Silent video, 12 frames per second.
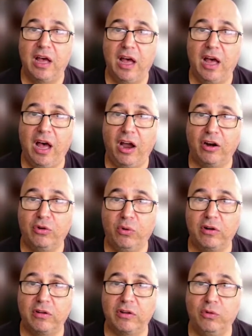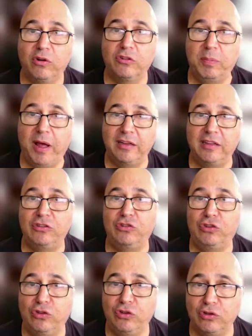are correspond to these
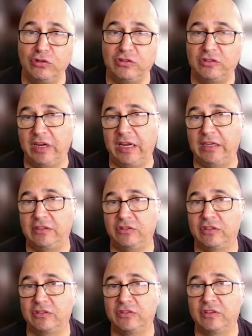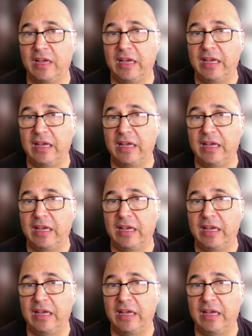huge changes